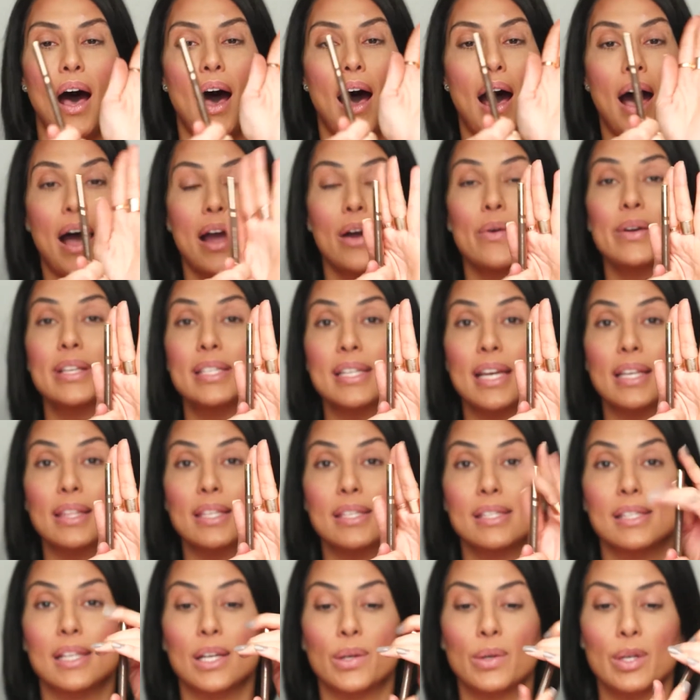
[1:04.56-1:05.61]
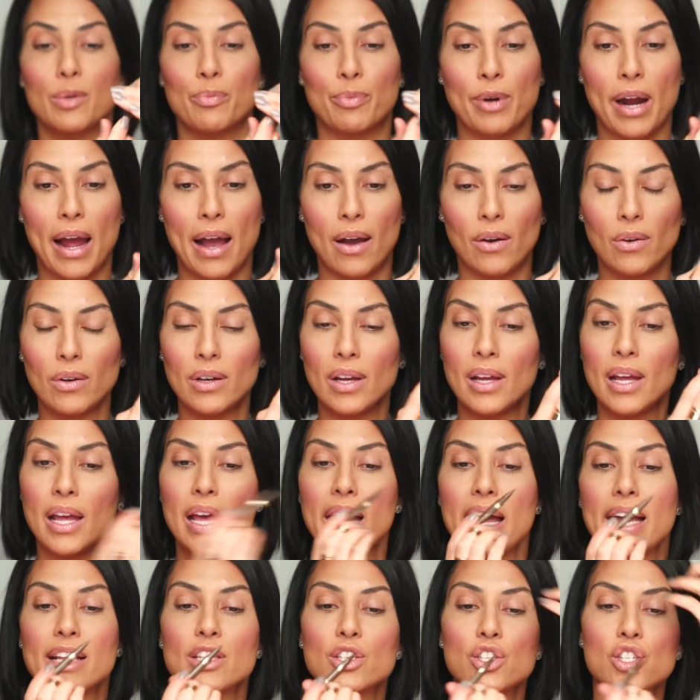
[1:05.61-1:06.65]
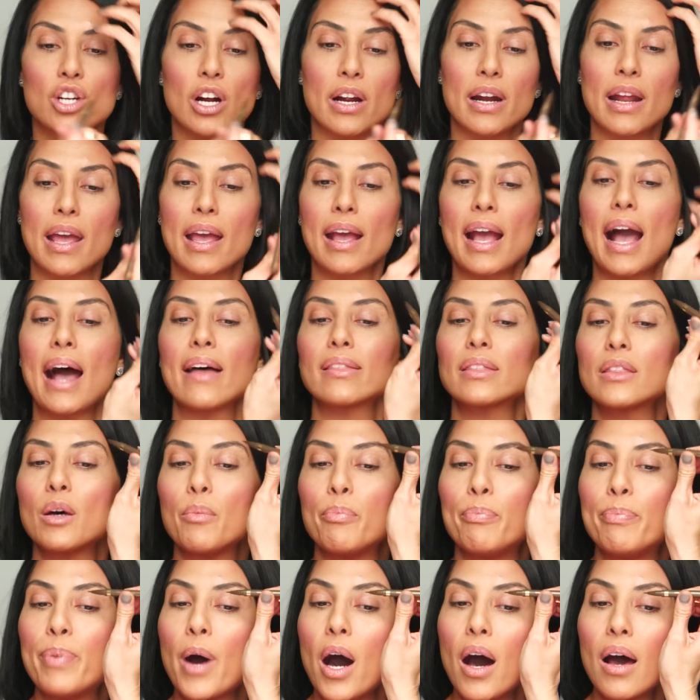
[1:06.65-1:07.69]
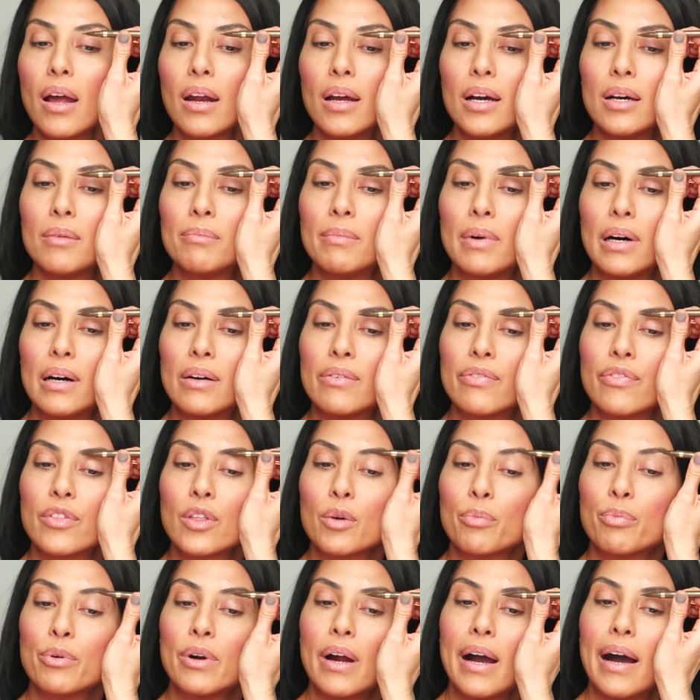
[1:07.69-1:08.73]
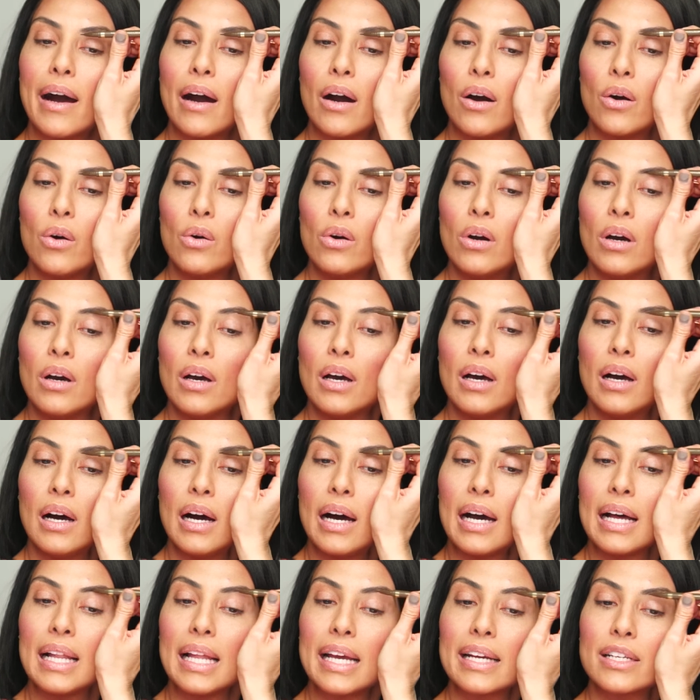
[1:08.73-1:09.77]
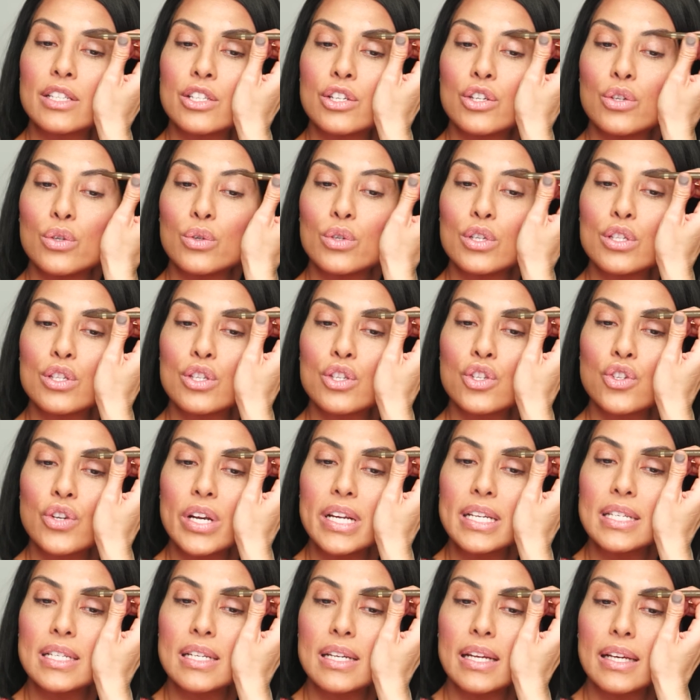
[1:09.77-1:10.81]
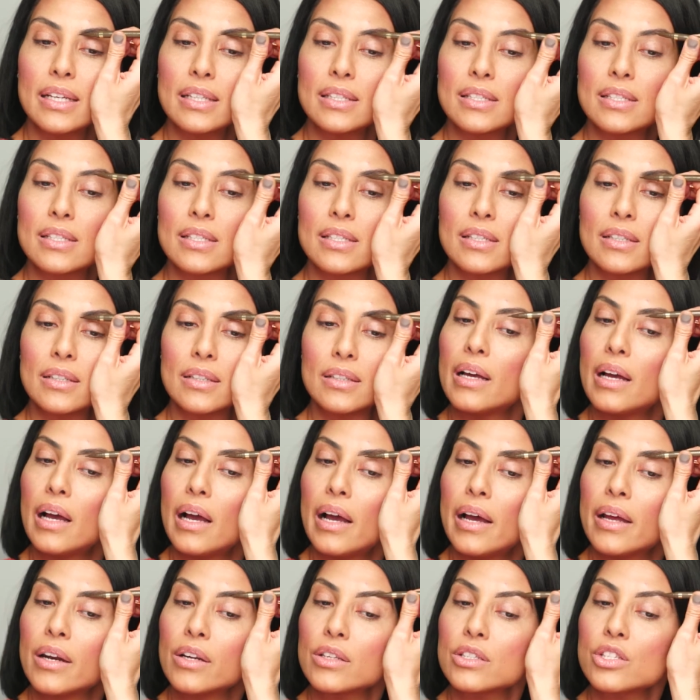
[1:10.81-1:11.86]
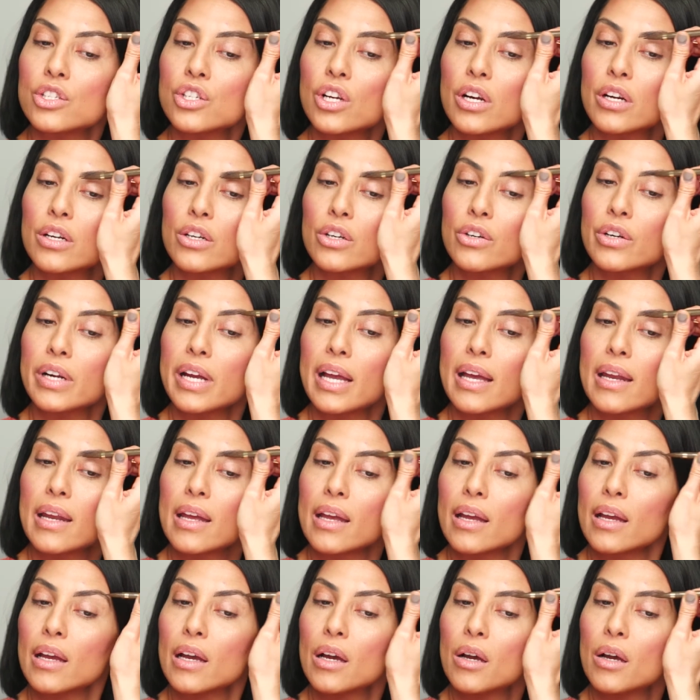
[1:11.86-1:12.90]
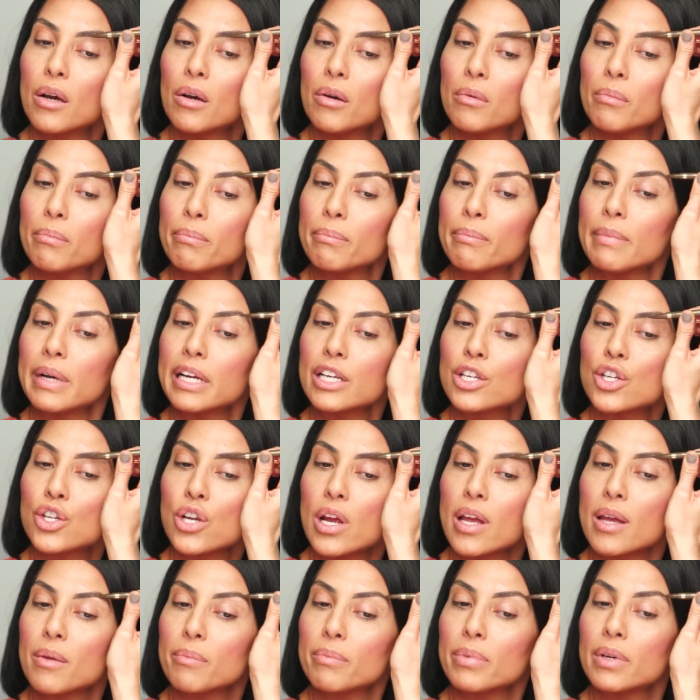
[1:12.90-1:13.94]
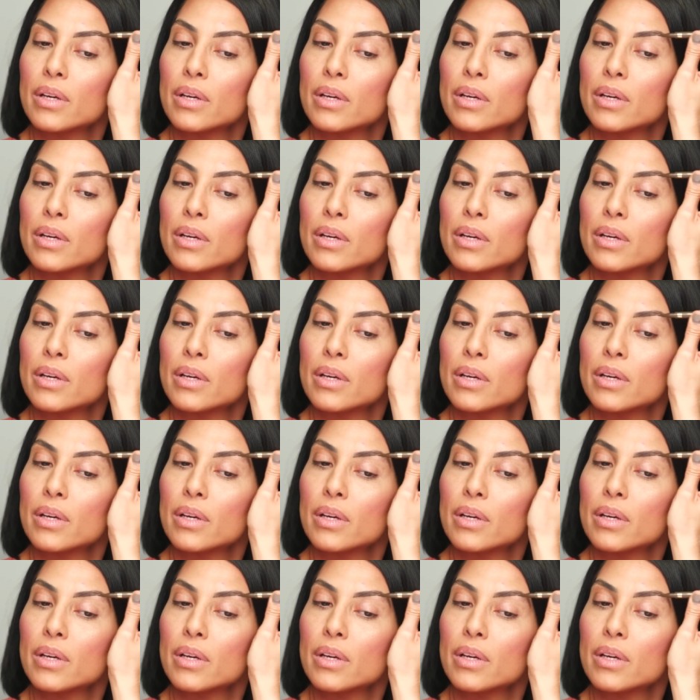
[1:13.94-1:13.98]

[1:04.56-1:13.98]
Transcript: I always take this liquid brow and starting at the bottom of the brow, I like to straighten it and start creating my shape.